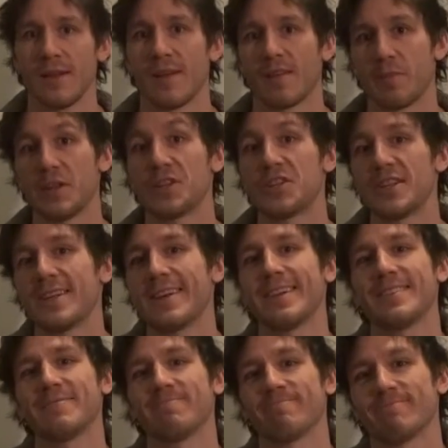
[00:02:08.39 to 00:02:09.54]
I've been
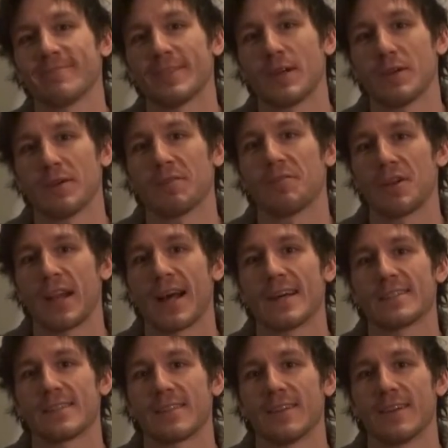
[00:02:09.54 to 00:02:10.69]
cheating over the
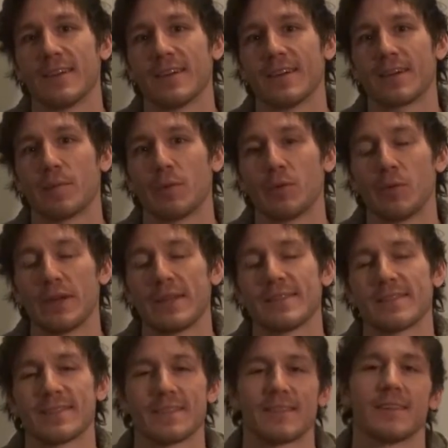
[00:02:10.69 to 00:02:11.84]
last couple of
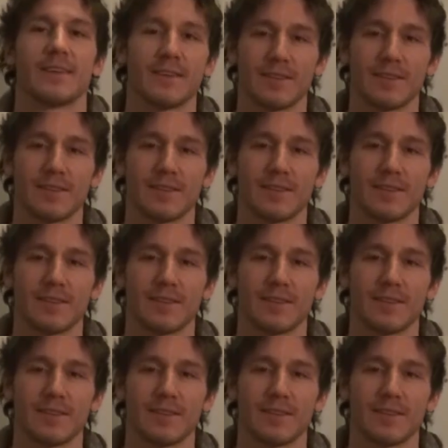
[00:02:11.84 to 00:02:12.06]
weeks.